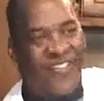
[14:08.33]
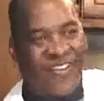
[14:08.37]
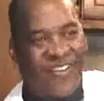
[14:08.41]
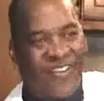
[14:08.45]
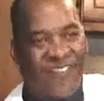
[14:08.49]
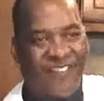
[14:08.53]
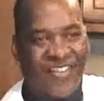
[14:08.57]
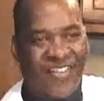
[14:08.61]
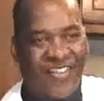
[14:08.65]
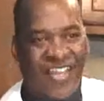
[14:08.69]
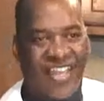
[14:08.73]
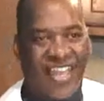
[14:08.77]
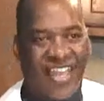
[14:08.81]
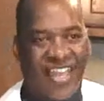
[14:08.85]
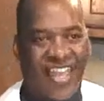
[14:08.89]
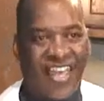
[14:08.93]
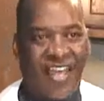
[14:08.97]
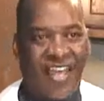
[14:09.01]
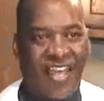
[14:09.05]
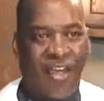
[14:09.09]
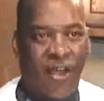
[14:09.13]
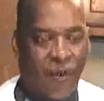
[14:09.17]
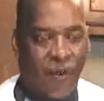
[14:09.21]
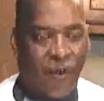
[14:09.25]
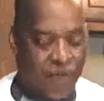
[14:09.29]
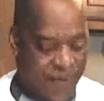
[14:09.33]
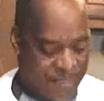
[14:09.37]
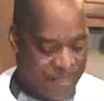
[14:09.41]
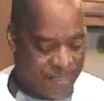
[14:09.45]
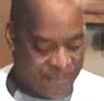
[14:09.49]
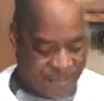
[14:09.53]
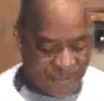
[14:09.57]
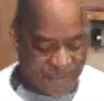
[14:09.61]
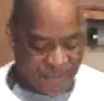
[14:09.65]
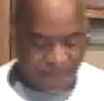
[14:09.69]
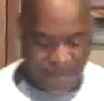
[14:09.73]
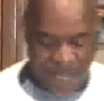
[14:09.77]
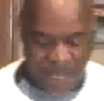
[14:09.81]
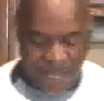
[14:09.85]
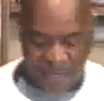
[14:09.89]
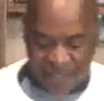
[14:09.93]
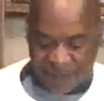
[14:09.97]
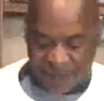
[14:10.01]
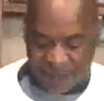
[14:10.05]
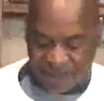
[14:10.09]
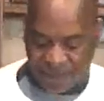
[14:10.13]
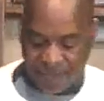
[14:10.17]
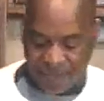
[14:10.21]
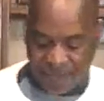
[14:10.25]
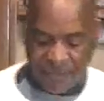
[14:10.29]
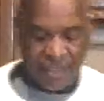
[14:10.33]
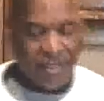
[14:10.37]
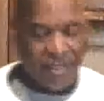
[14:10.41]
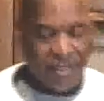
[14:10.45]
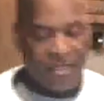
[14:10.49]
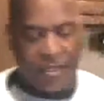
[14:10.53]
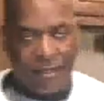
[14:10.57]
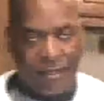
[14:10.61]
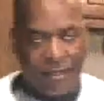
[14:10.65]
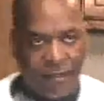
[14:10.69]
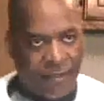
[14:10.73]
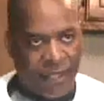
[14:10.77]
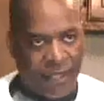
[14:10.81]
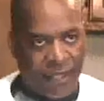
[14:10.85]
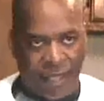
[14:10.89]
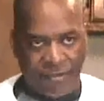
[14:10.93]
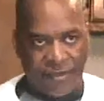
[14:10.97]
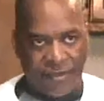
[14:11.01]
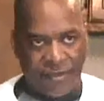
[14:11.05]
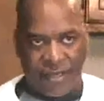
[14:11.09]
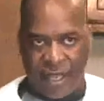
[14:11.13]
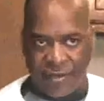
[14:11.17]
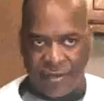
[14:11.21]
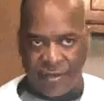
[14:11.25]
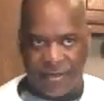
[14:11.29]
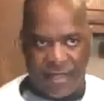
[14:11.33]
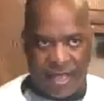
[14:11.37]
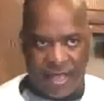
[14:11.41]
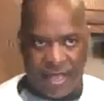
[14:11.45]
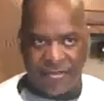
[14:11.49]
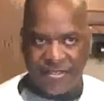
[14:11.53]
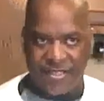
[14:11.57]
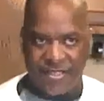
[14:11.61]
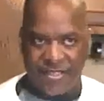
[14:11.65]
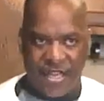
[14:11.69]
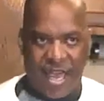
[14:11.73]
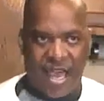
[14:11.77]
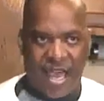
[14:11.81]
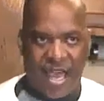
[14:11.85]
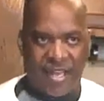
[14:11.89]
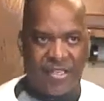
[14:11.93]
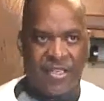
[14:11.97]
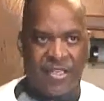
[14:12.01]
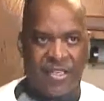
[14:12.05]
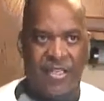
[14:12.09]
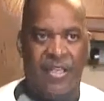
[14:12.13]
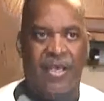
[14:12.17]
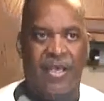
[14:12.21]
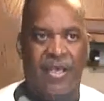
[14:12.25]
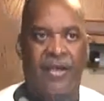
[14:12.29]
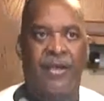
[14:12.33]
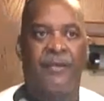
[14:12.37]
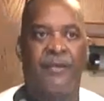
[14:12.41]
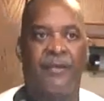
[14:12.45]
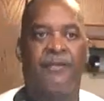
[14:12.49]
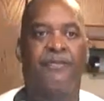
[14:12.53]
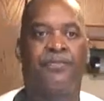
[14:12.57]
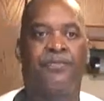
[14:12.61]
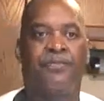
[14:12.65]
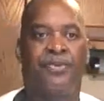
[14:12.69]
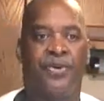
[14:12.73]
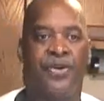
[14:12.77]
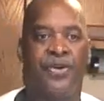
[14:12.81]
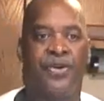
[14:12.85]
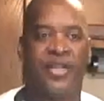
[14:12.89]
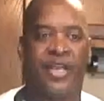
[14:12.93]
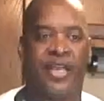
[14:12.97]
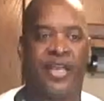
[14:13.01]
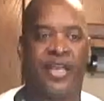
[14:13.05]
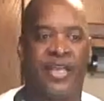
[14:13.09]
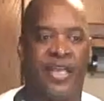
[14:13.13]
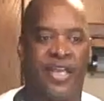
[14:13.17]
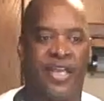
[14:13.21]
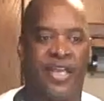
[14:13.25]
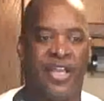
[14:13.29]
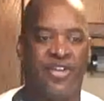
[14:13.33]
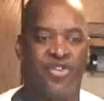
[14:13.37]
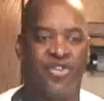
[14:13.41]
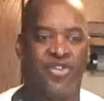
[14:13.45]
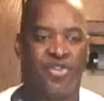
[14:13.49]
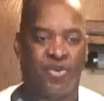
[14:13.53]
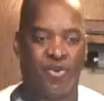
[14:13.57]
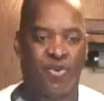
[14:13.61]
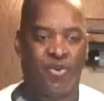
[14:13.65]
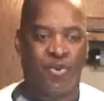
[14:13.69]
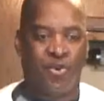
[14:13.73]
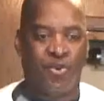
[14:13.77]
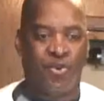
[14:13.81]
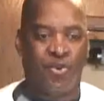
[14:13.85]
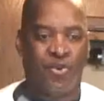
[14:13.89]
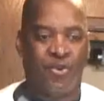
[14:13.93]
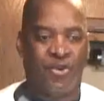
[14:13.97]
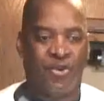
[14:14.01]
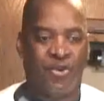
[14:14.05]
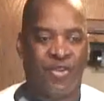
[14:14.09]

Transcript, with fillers: them helping somebody. That's, that, that's not putting into